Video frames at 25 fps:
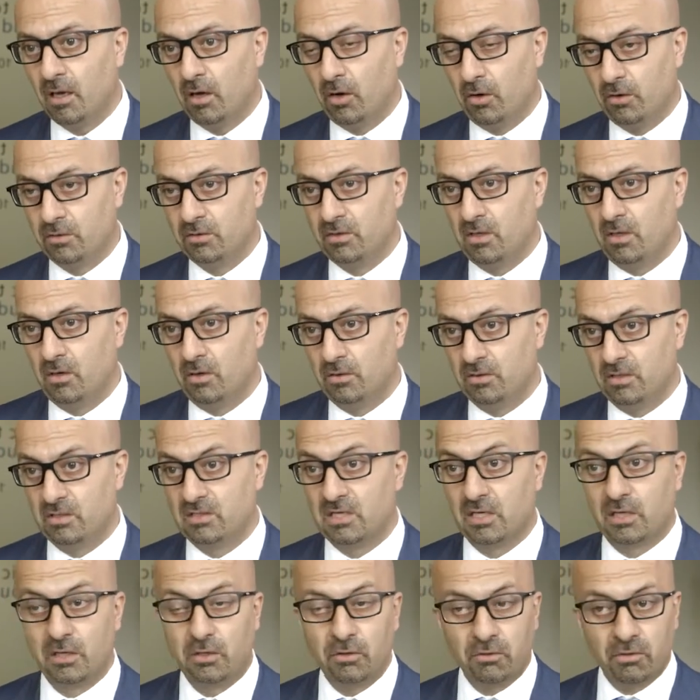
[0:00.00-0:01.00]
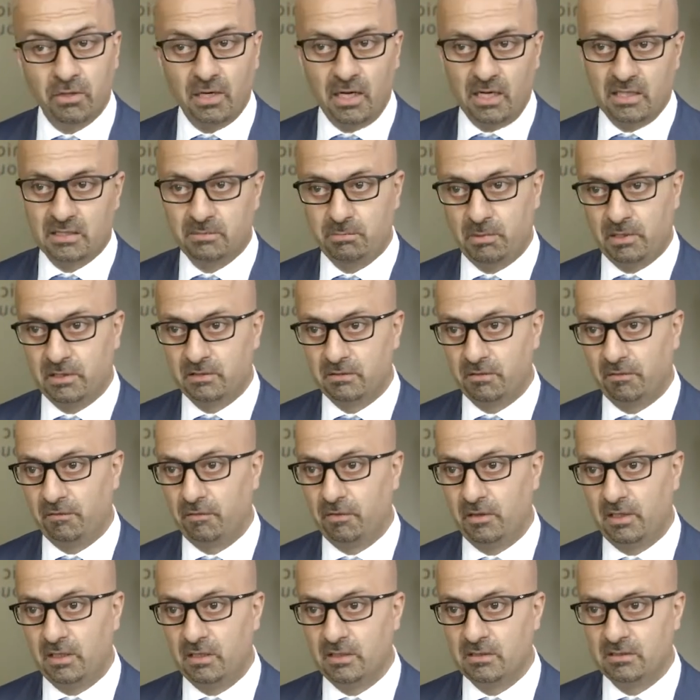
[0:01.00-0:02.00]
on the security aspect of
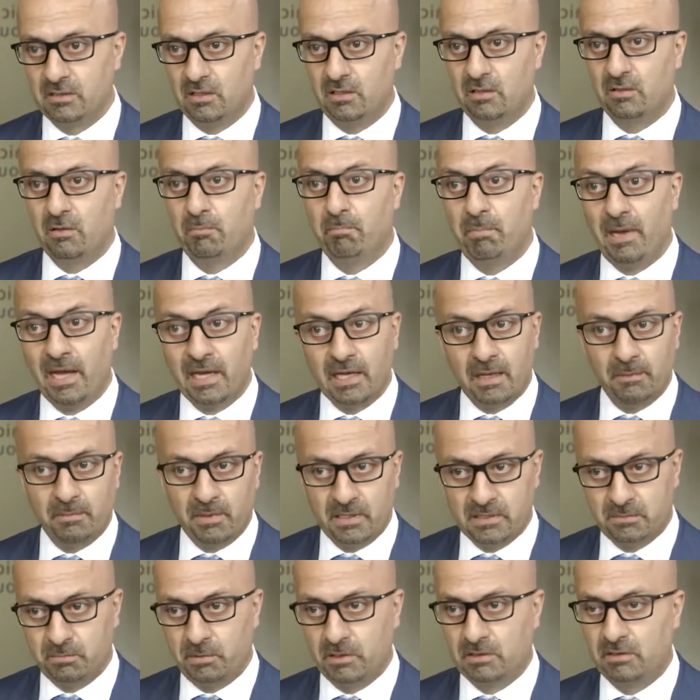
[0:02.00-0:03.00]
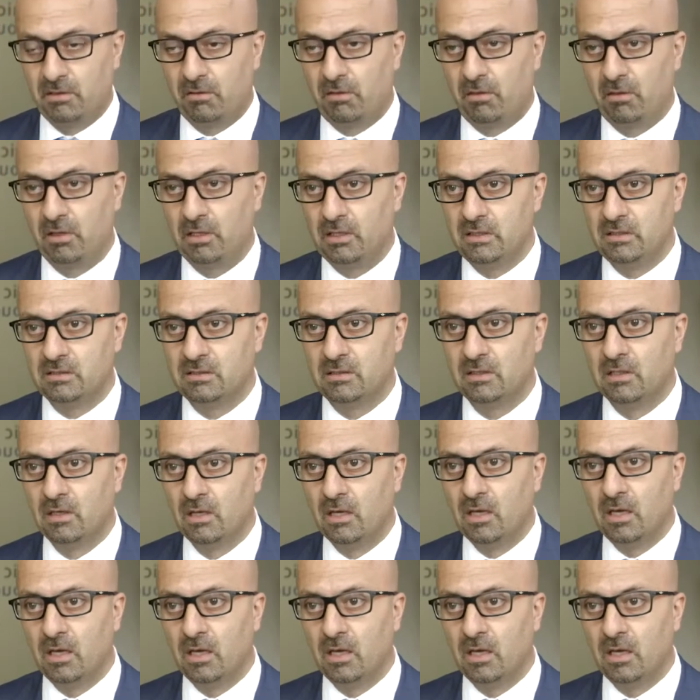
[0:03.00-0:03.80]
things and the backup aspect of things